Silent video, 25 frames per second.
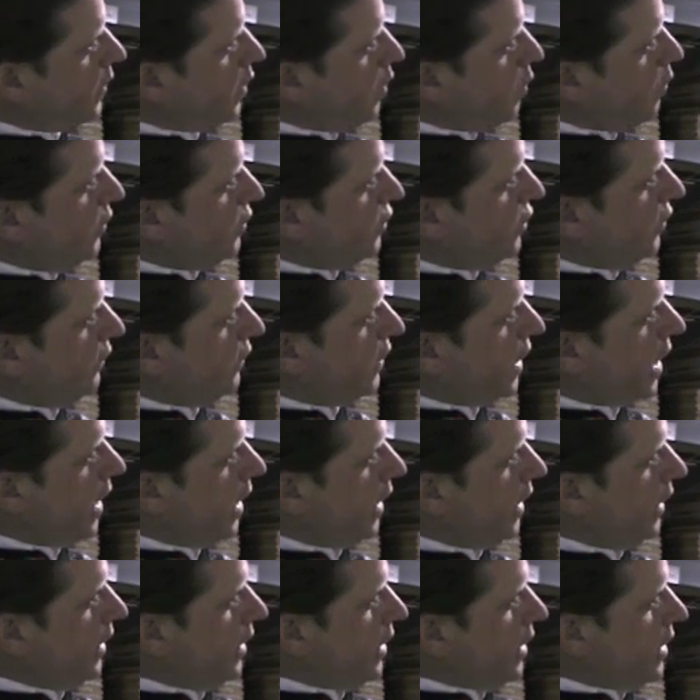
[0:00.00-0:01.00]
what you've
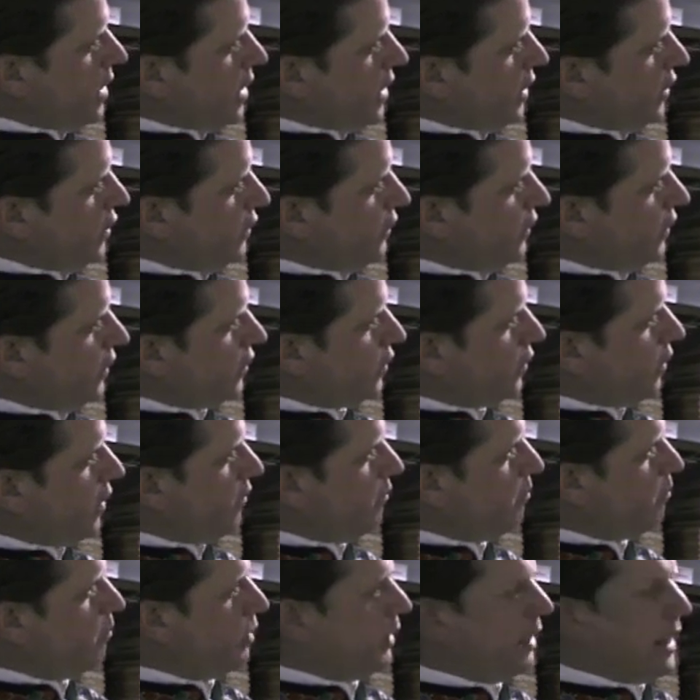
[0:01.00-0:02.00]
done is you just sort
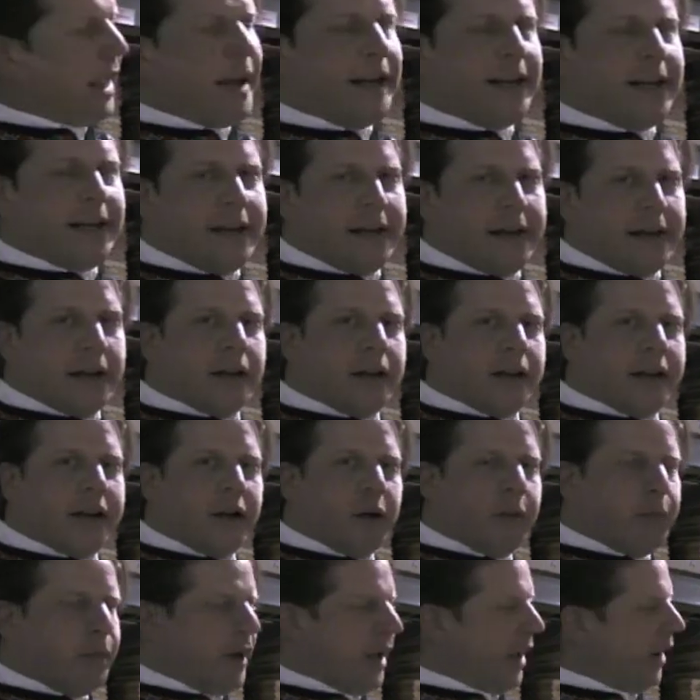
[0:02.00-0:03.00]
of blended it a
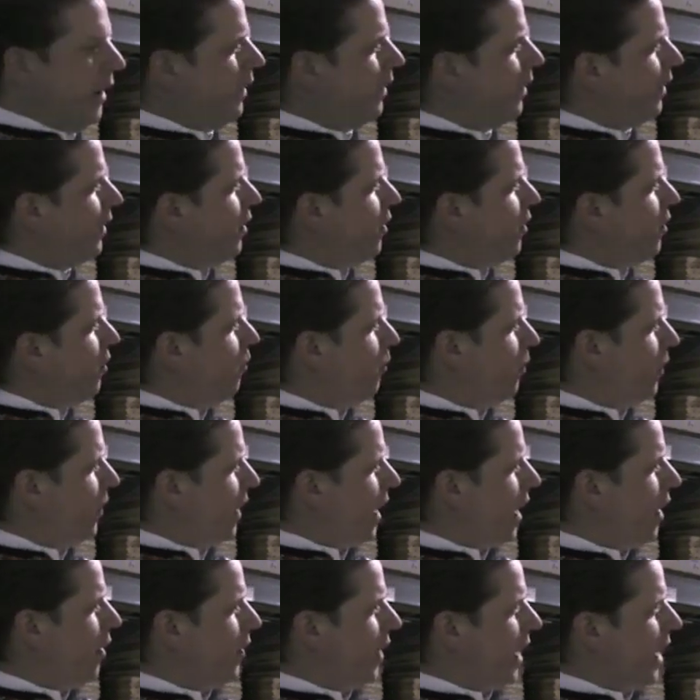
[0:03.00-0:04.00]
little bit
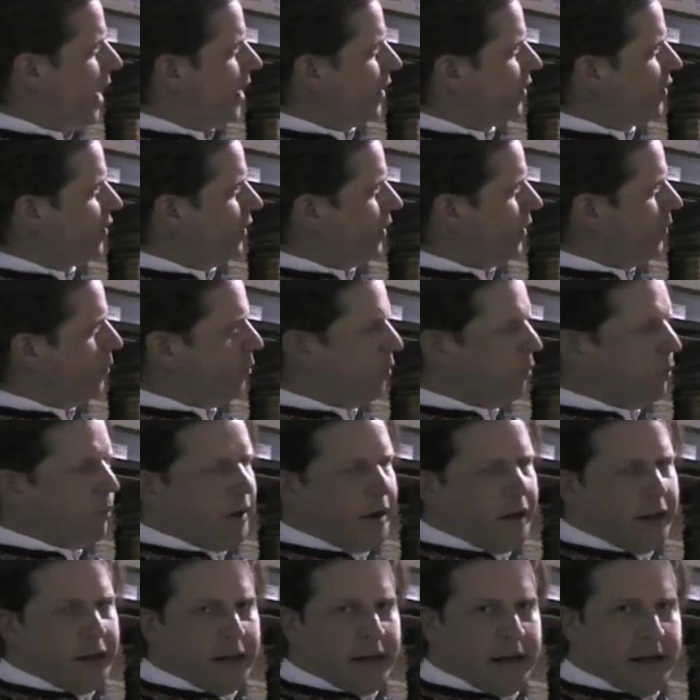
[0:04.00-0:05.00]
without actually
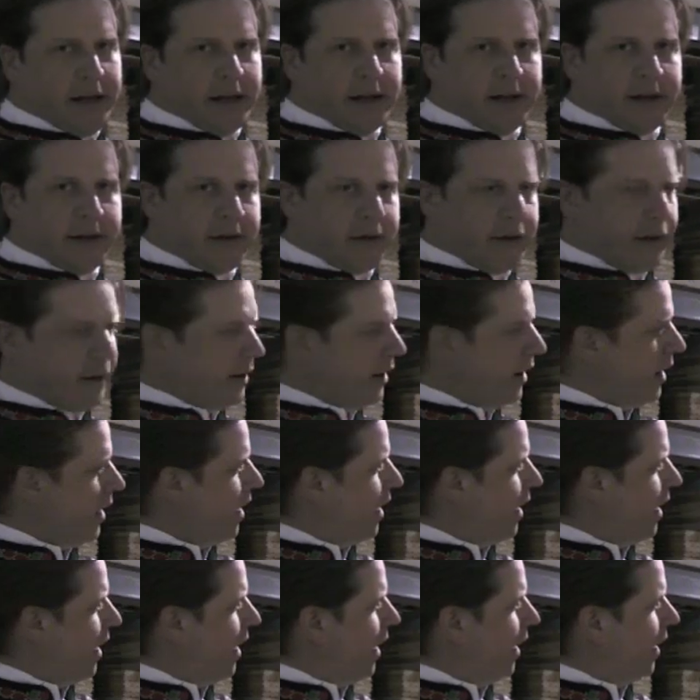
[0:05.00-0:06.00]
really
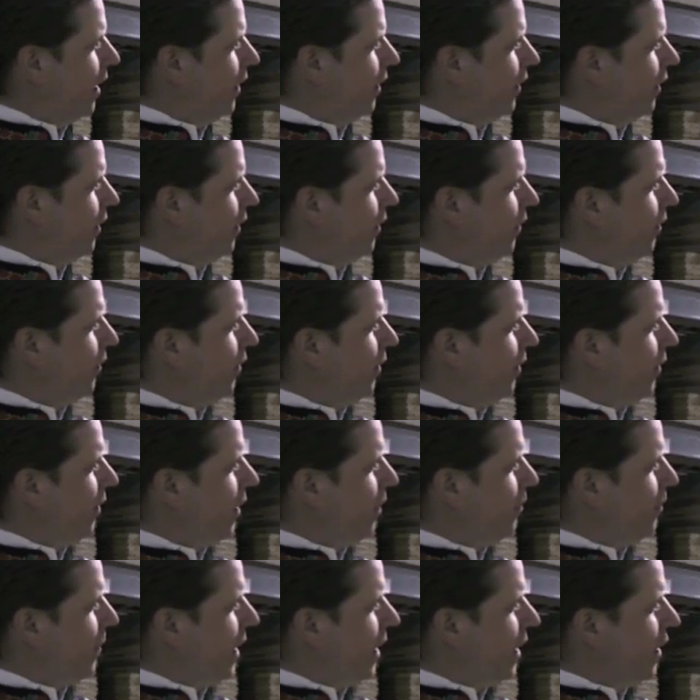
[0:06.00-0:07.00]

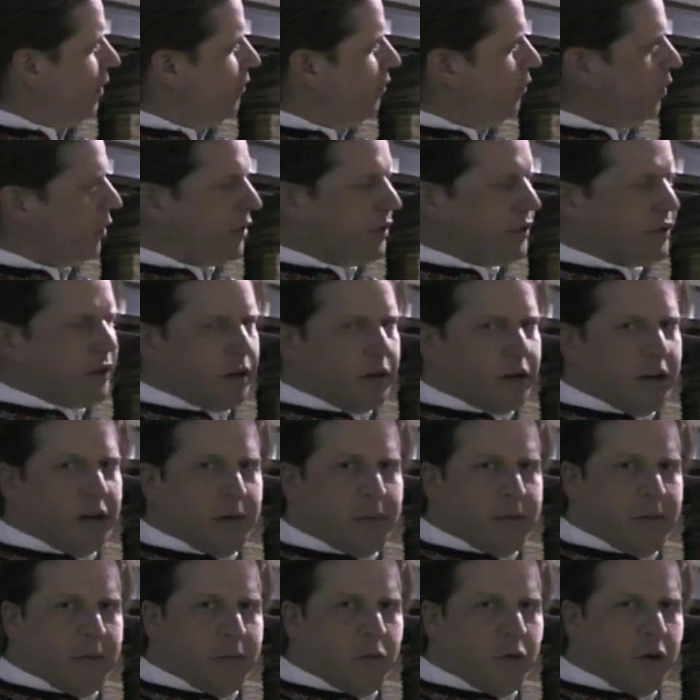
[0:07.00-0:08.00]
and making the floor just a
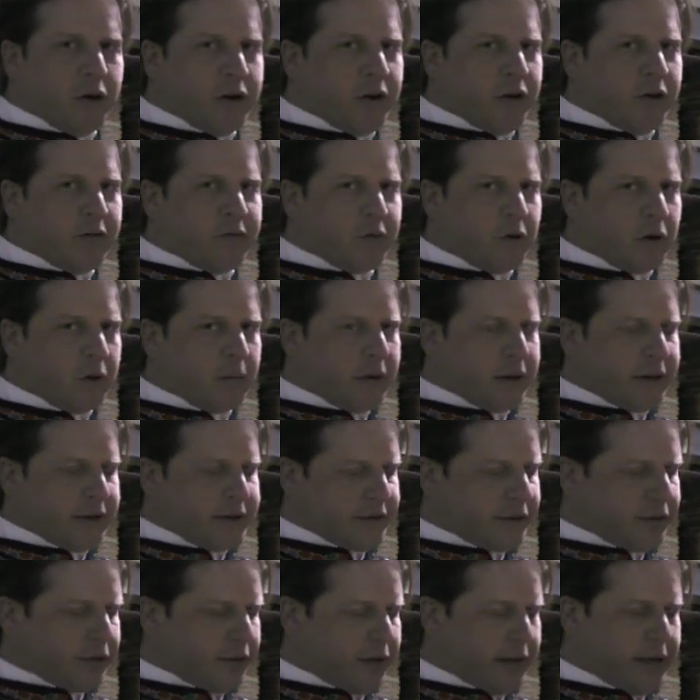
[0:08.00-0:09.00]
little bit more uniform, but
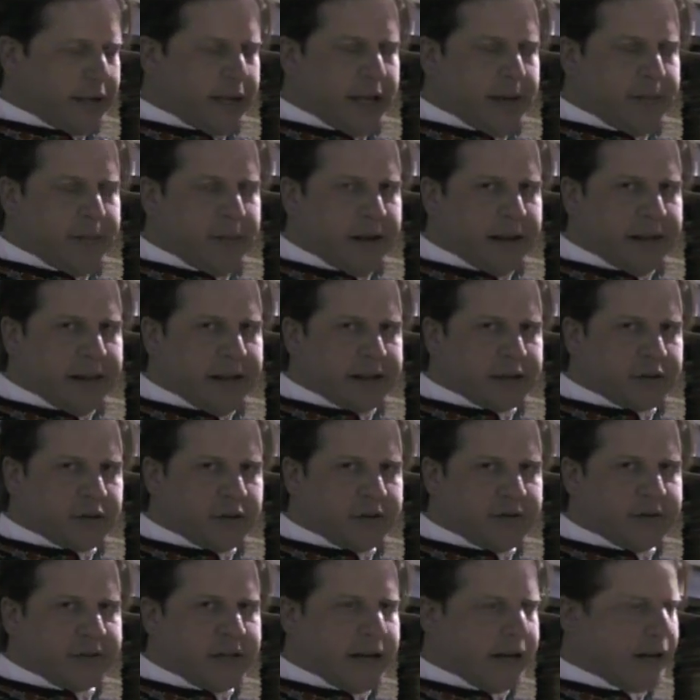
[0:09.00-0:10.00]
still keeping that
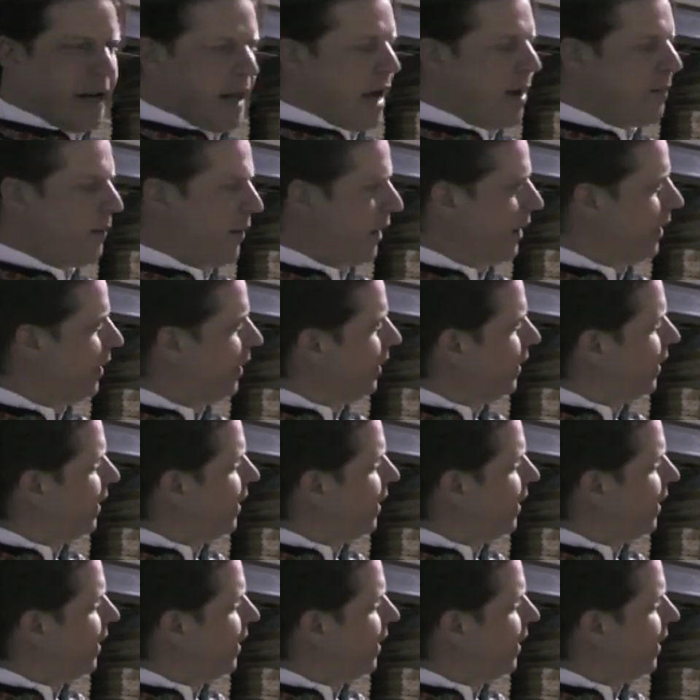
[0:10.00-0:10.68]
sort of dynamic